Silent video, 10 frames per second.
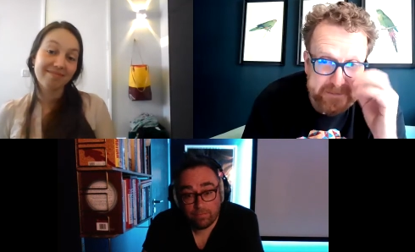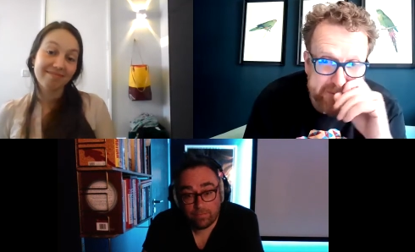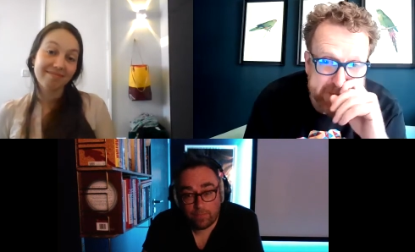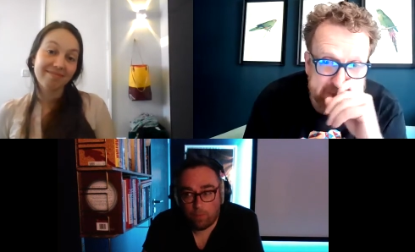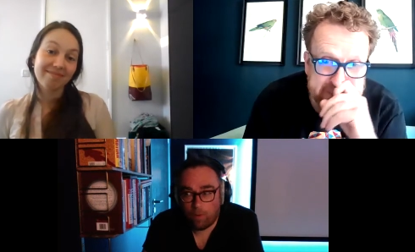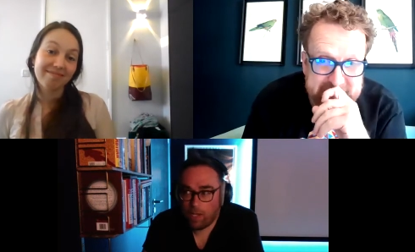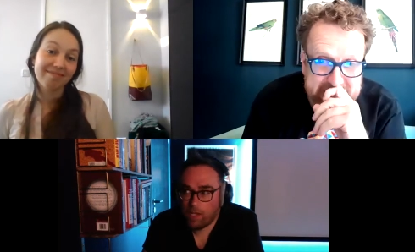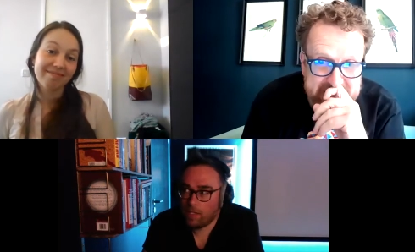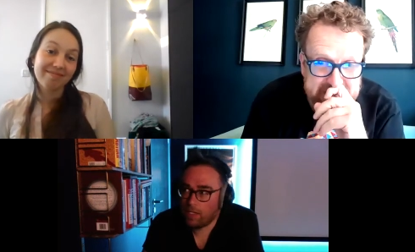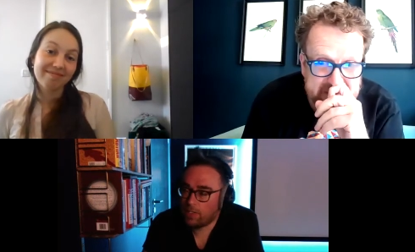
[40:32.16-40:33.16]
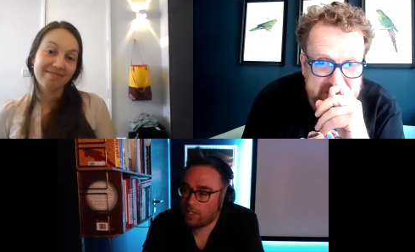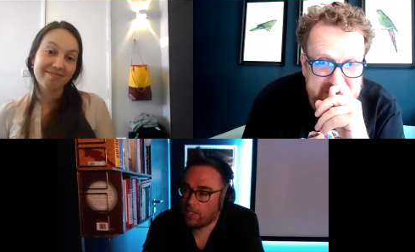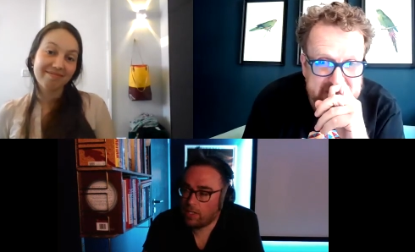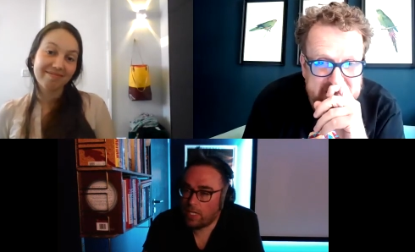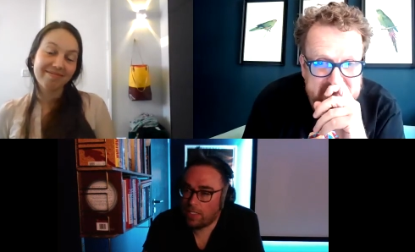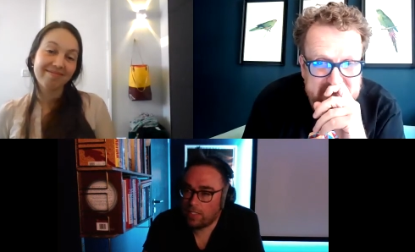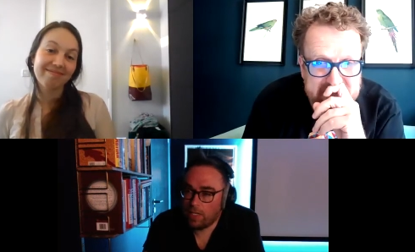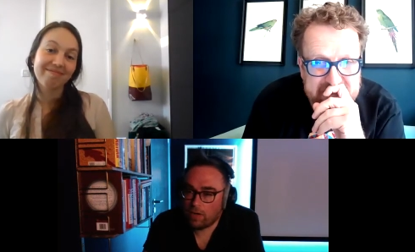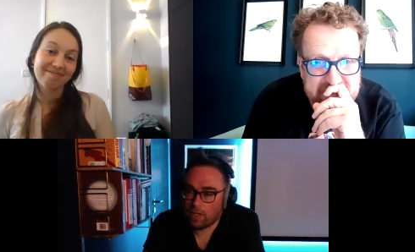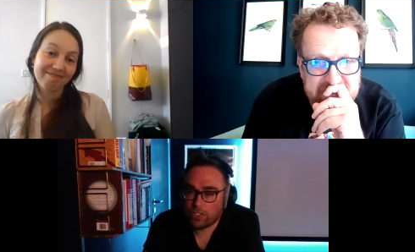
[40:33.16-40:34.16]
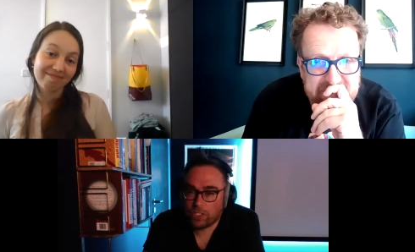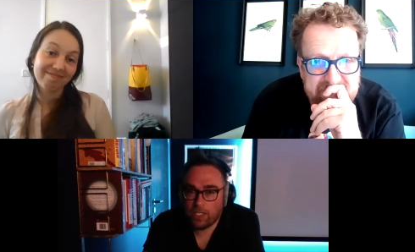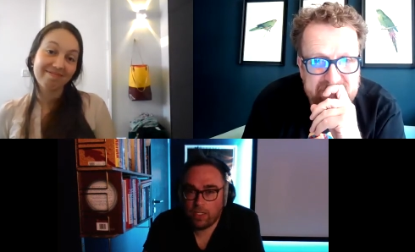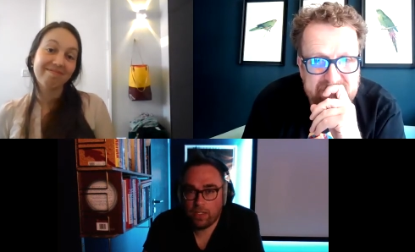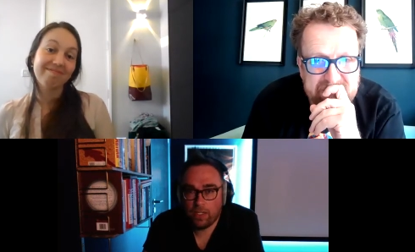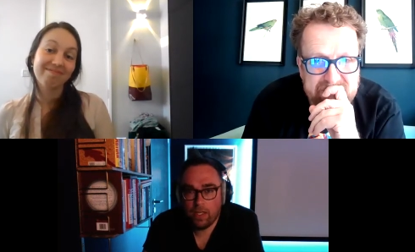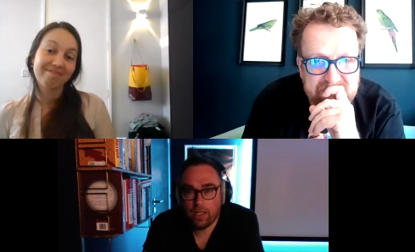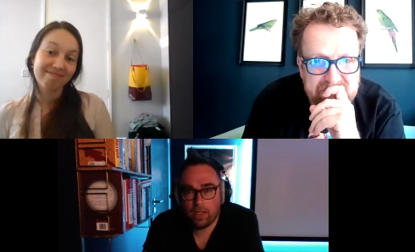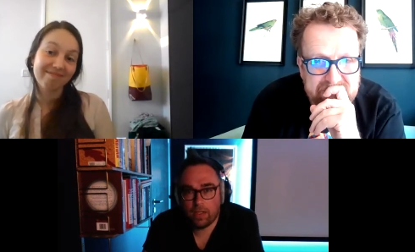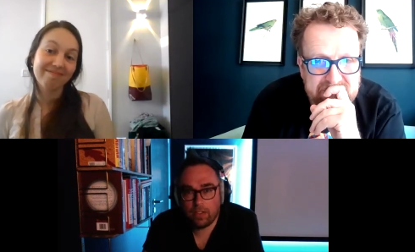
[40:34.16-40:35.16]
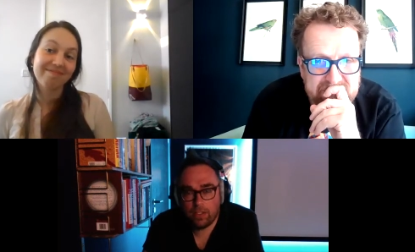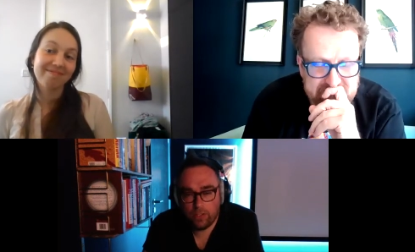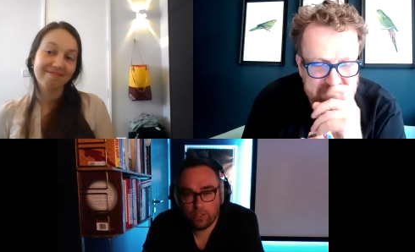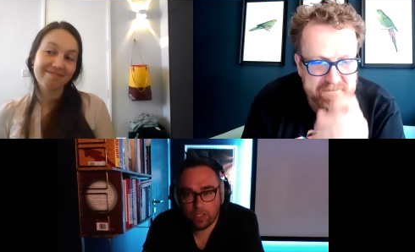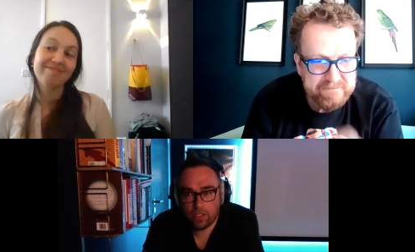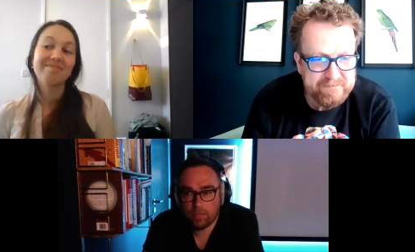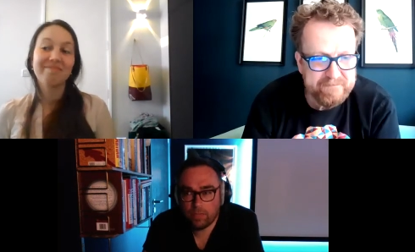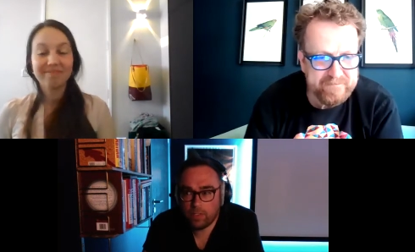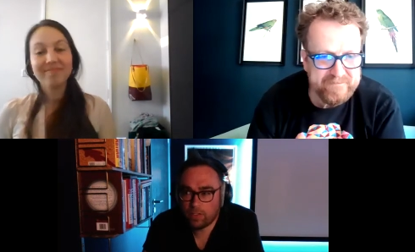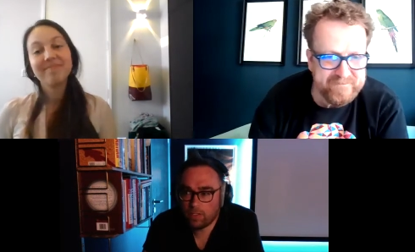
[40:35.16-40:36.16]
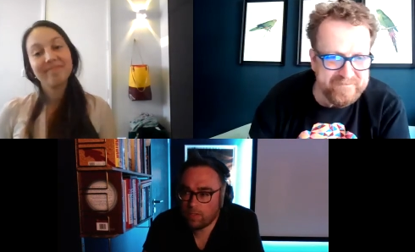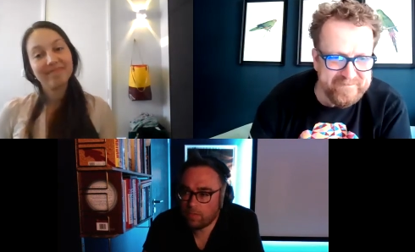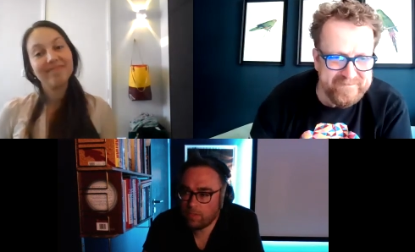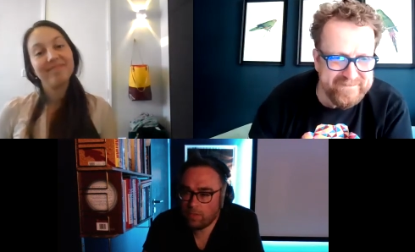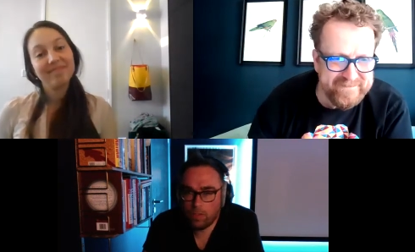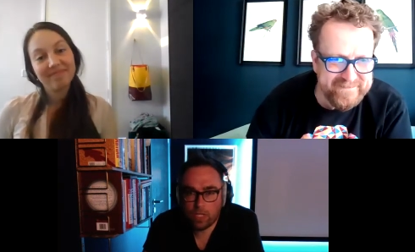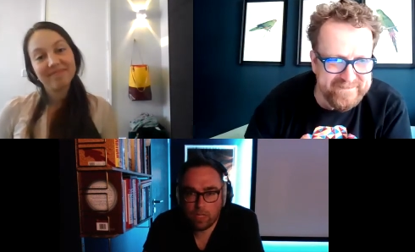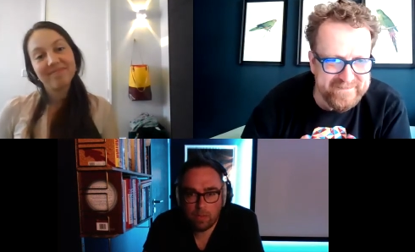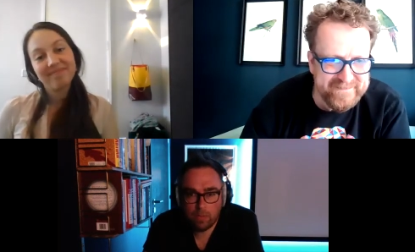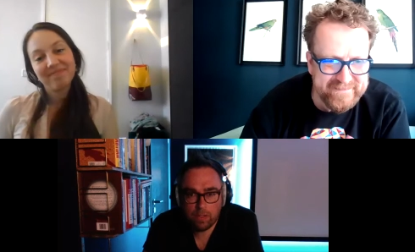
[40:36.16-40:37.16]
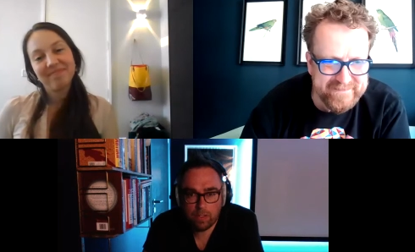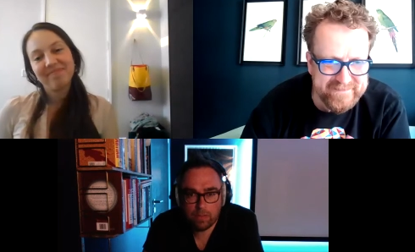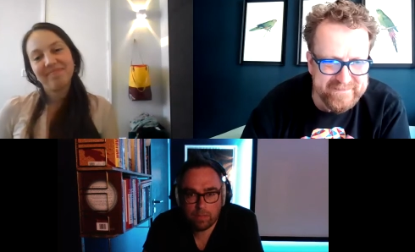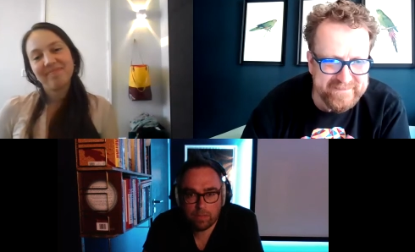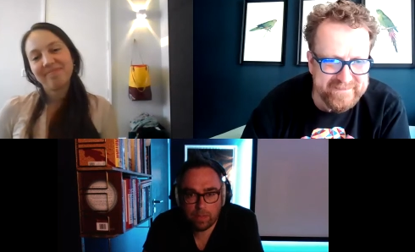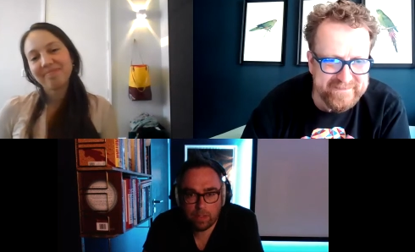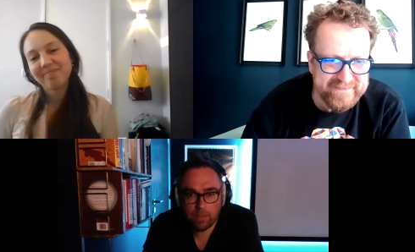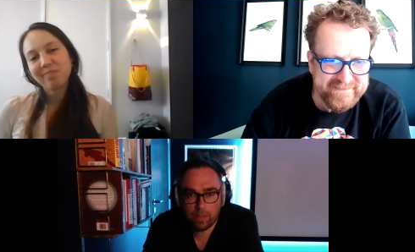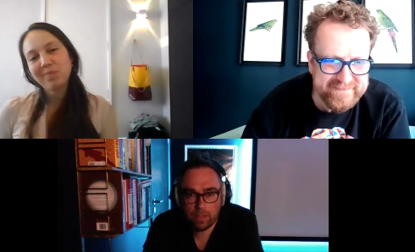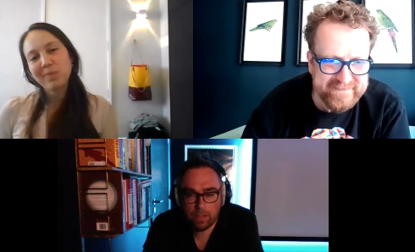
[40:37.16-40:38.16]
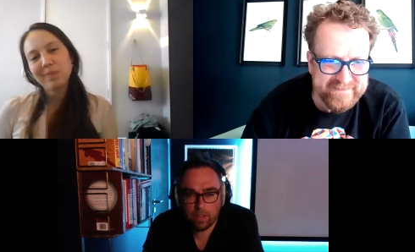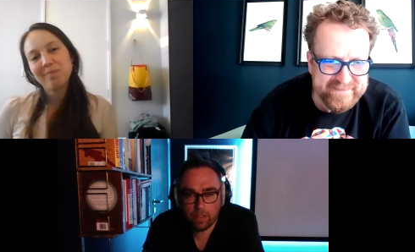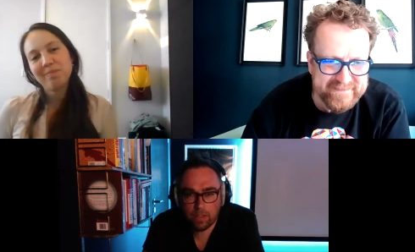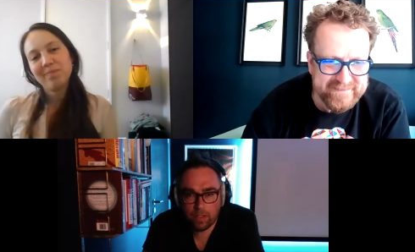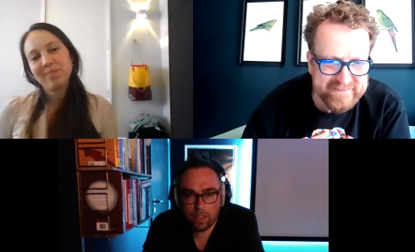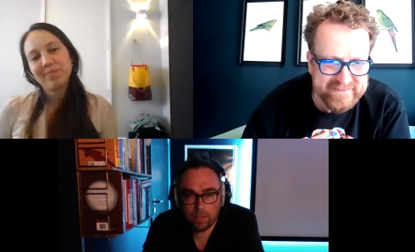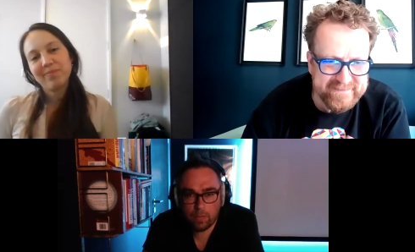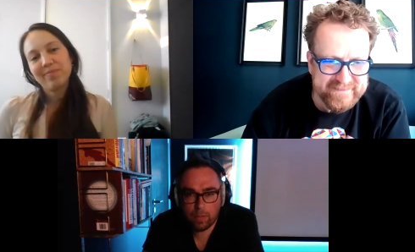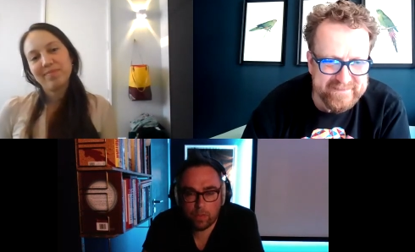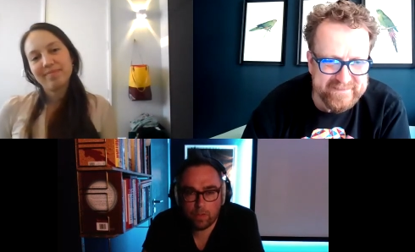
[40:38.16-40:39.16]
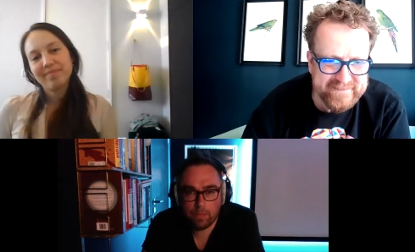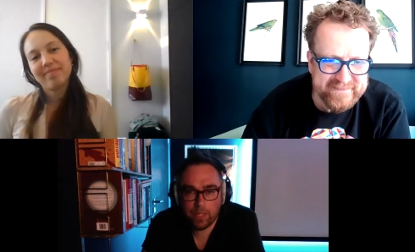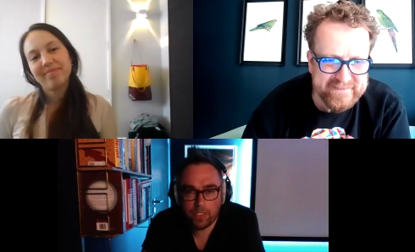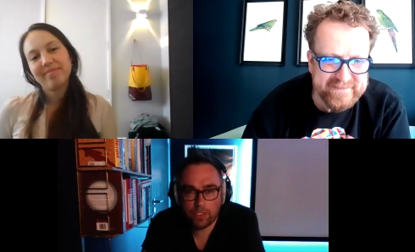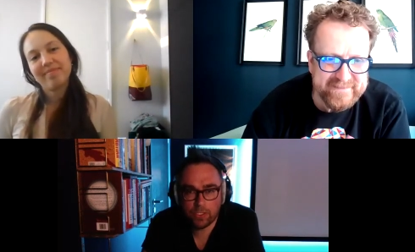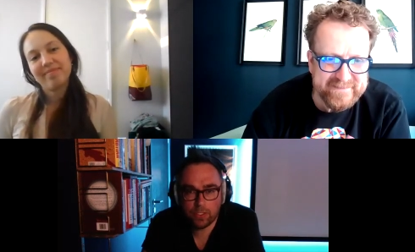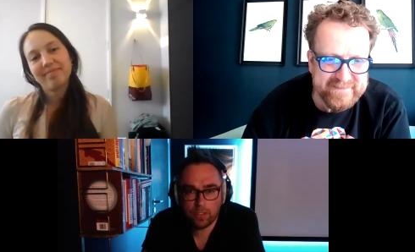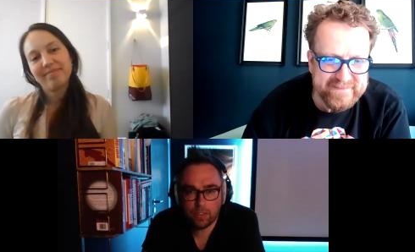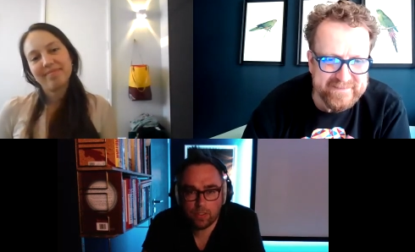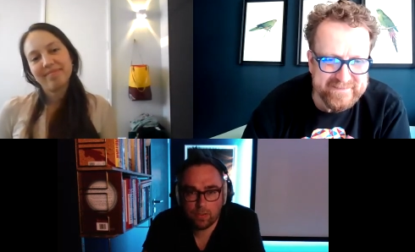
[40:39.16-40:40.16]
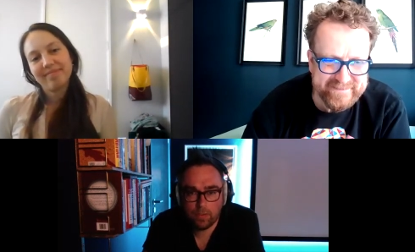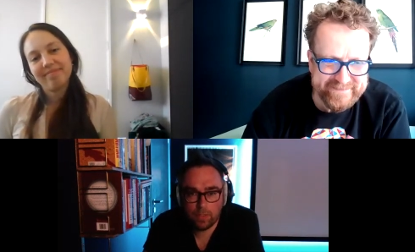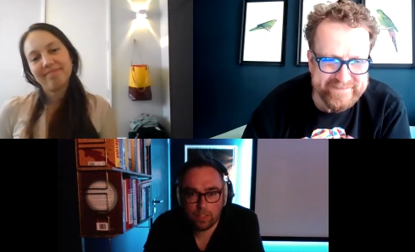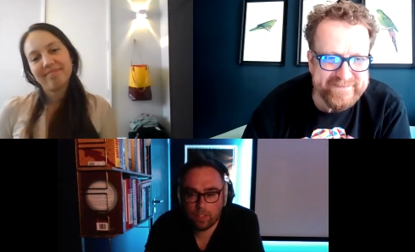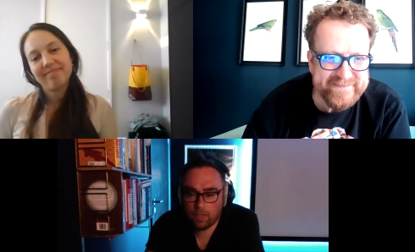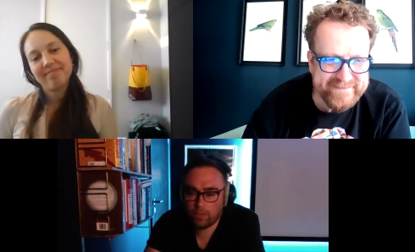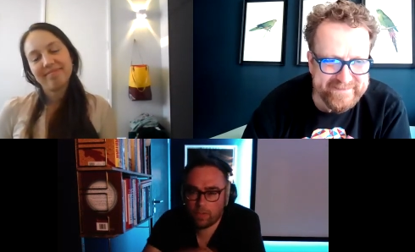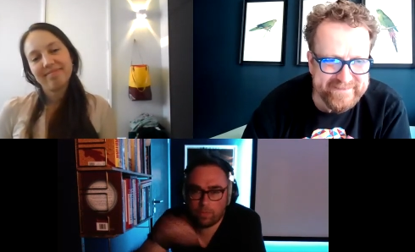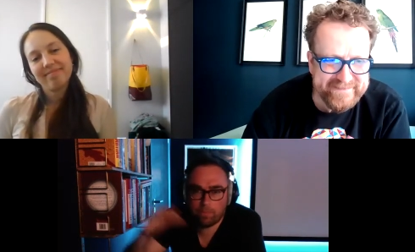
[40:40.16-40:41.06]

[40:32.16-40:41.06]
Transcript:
Speaker 1: Well, it's a good idea, Archie. Yeah, you start, you start, you you come up with a um, uh, what we call a pitch. You know, do a